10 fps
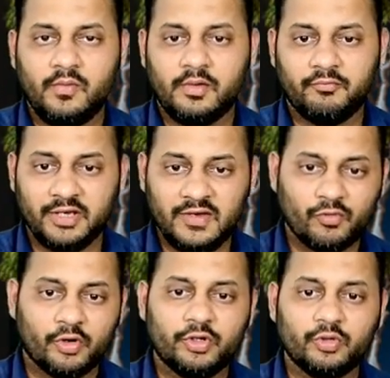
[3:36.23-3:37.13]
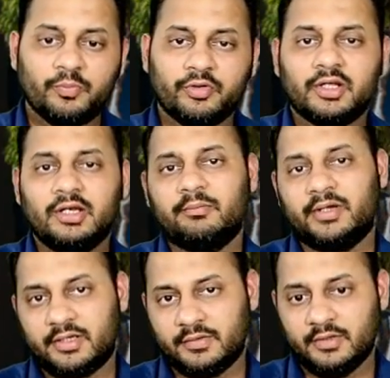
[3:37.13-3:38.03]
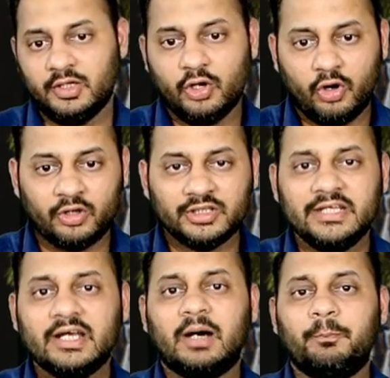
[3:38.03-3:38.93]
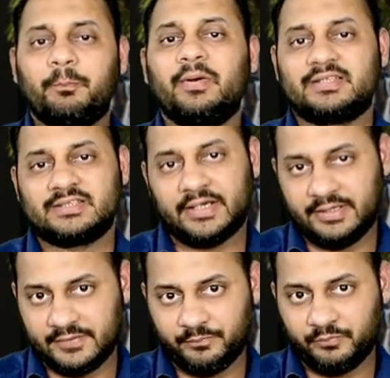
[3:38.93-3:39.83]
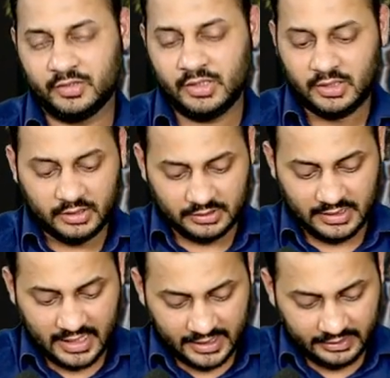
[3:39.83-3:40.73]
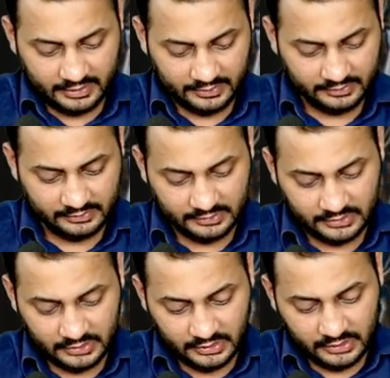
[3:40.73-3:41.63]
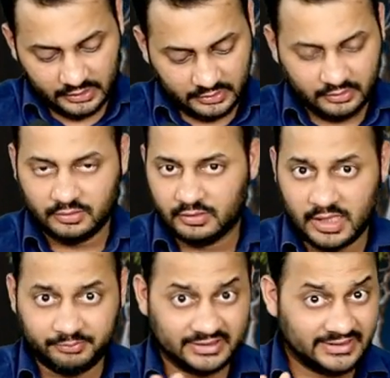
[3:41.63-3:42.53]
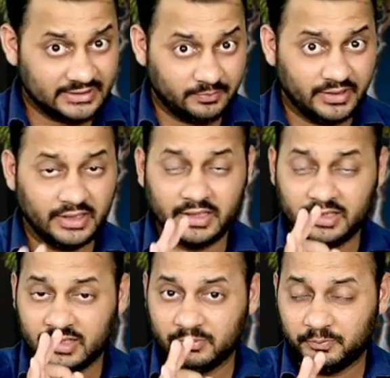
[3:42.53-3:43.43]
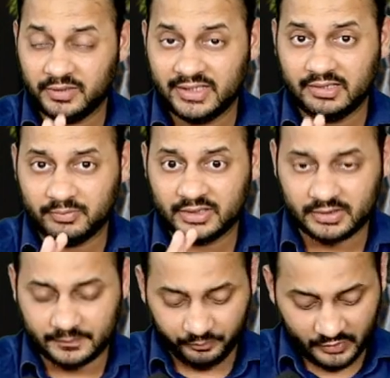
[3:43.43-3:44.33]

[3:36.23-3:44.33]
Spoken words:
We want to put a limit on the upper side. That I'm just explaining it in a plain method.